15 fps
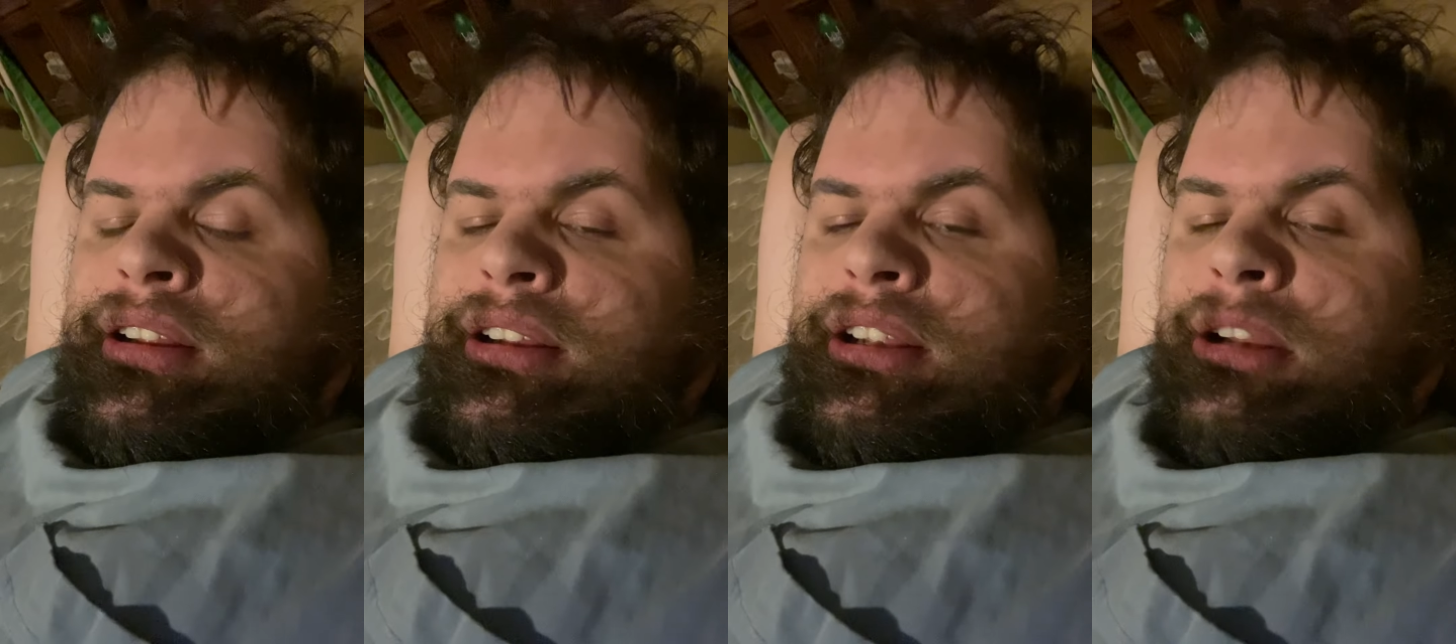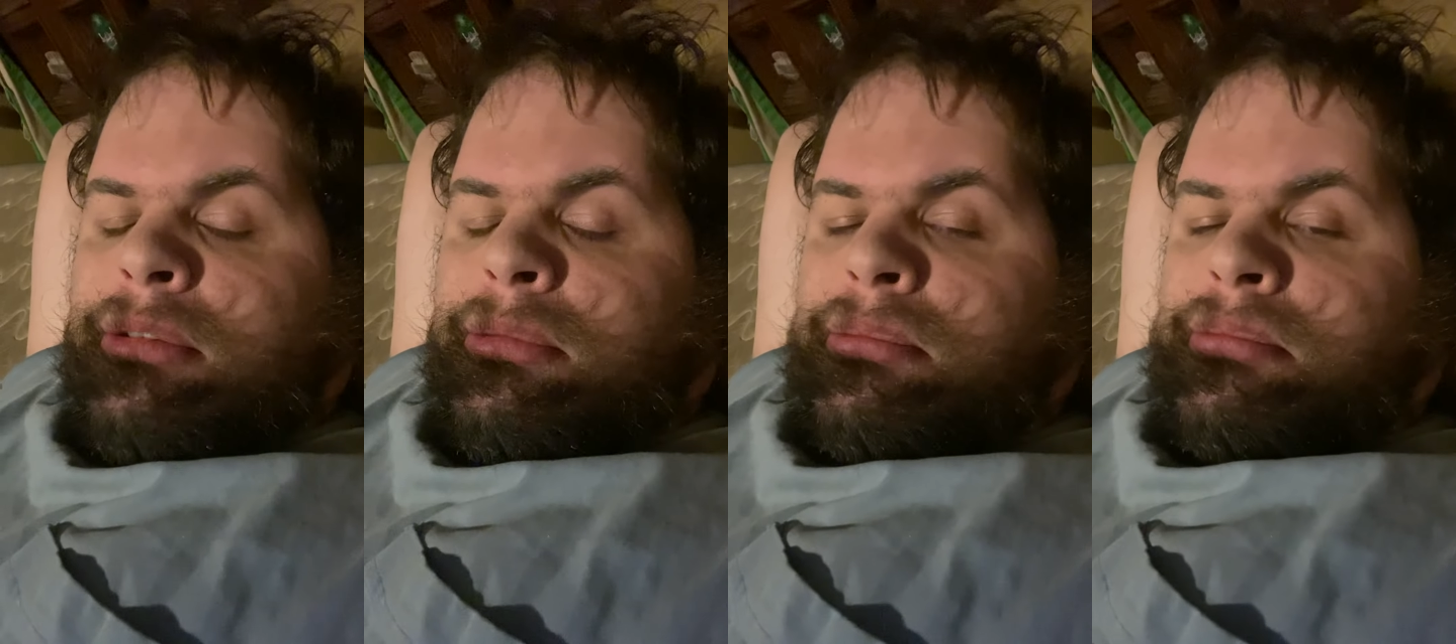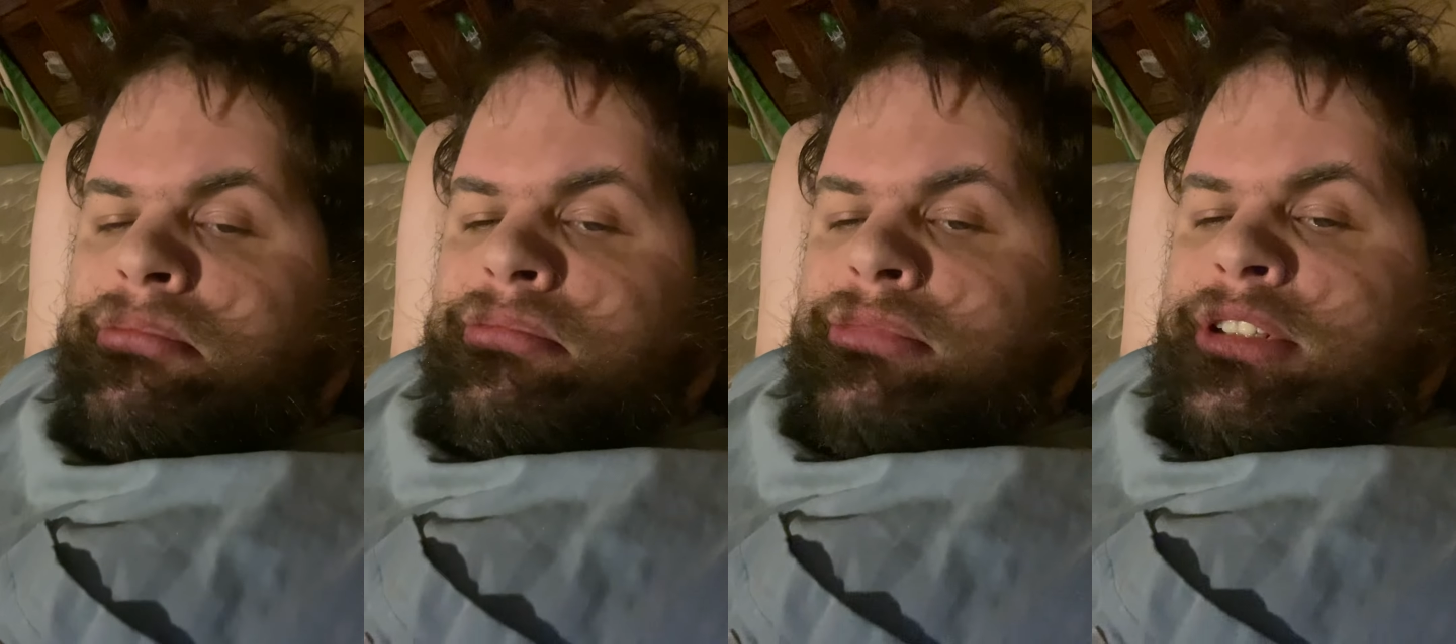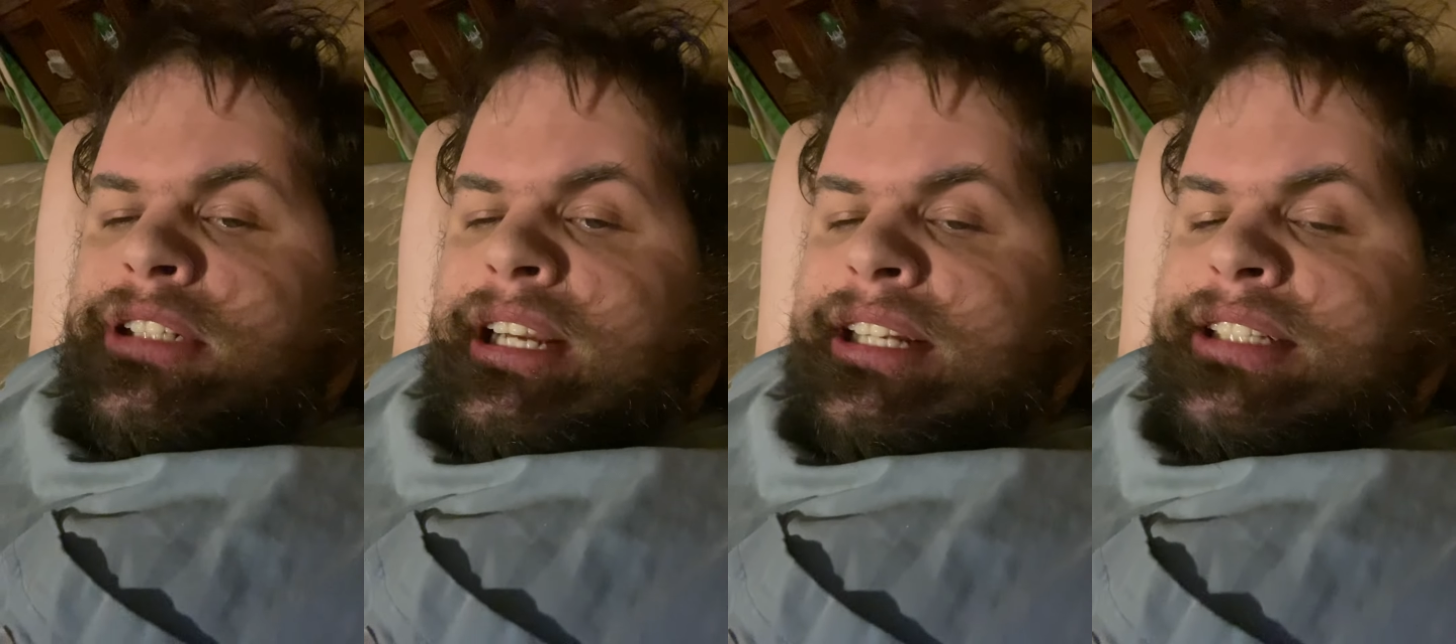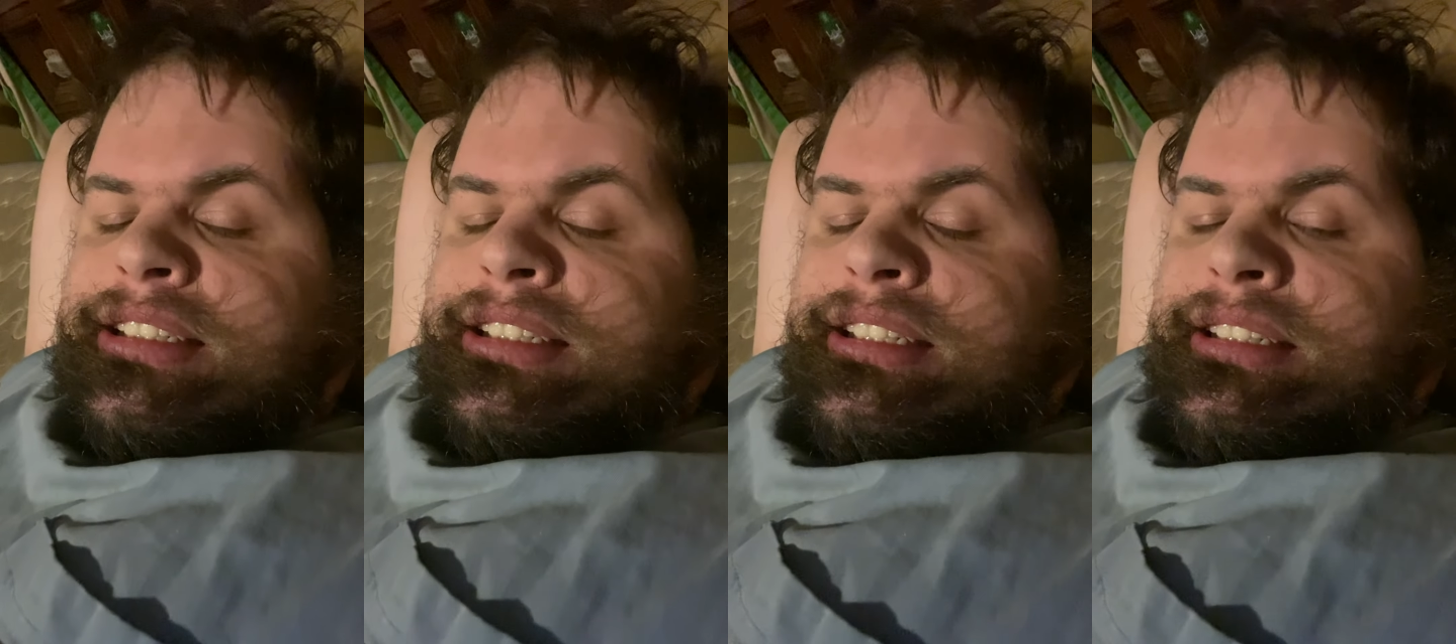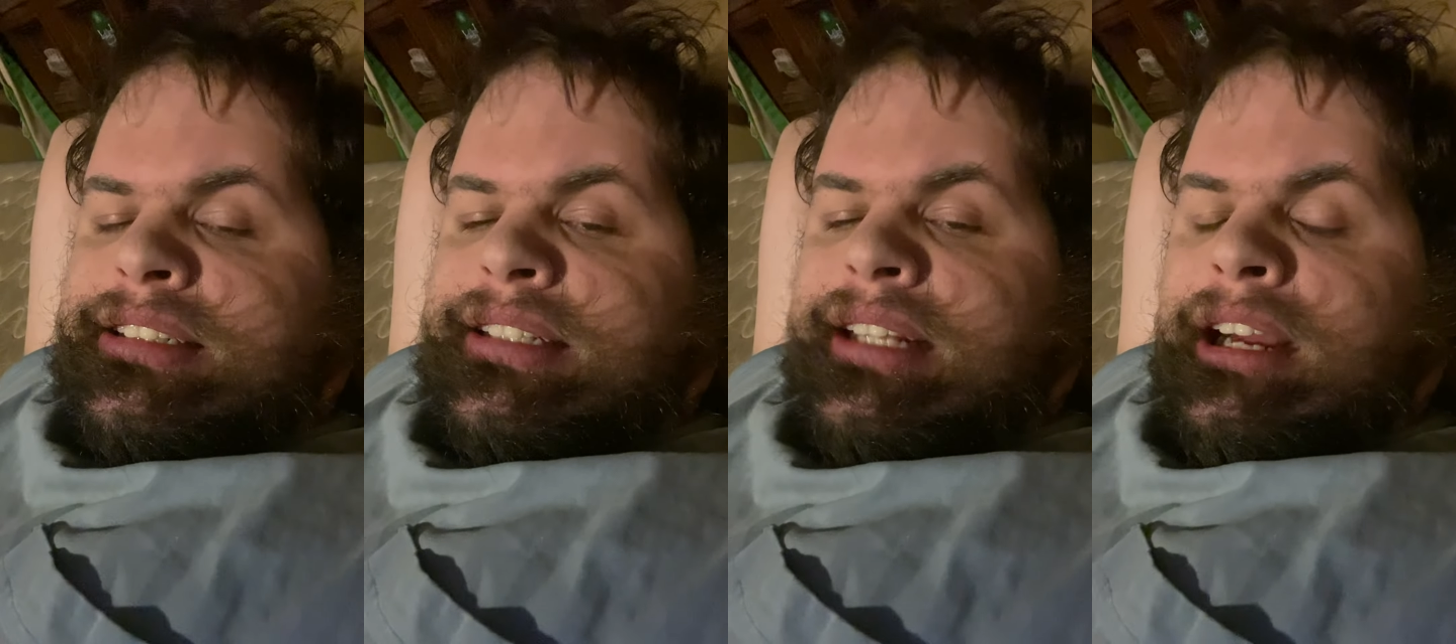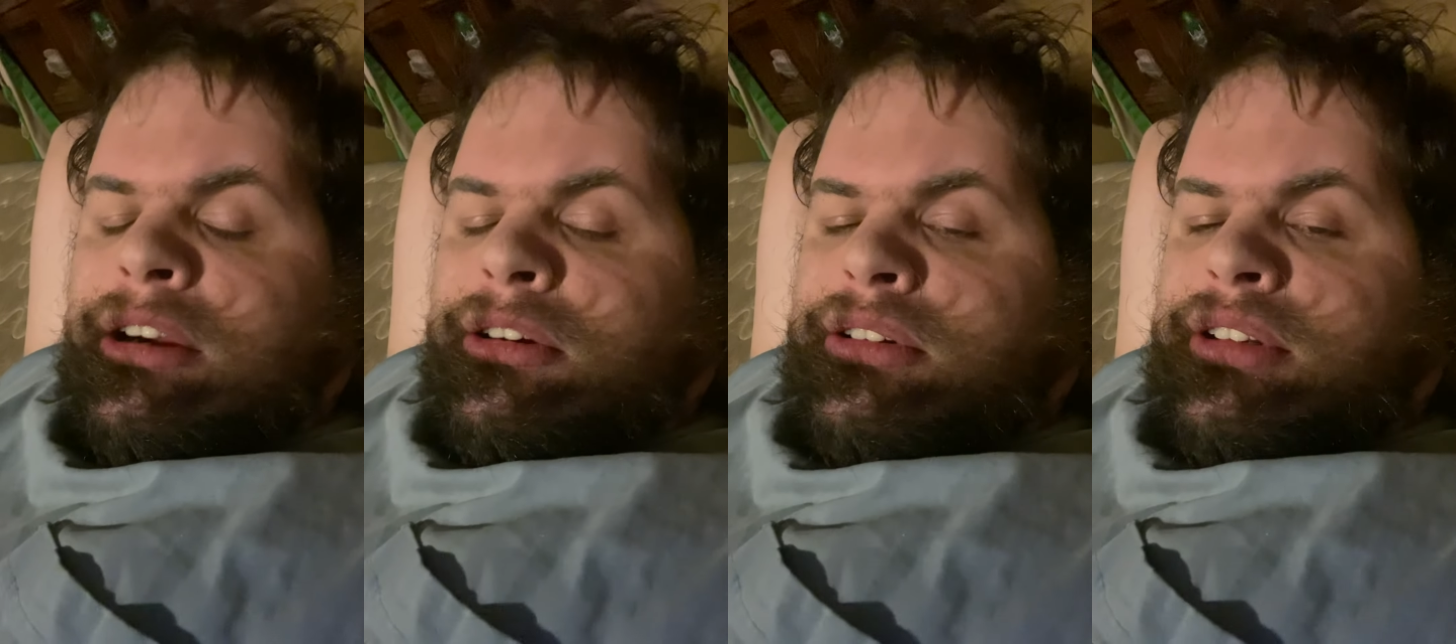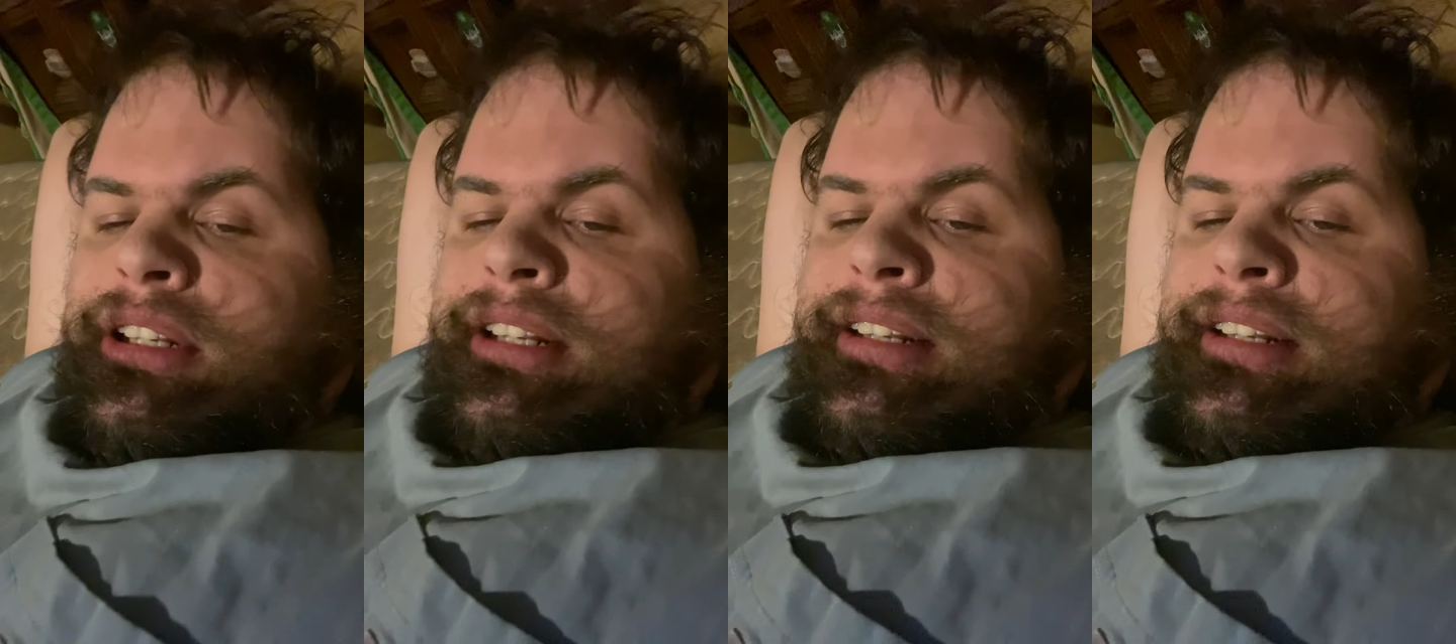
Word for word: it'll taxi down the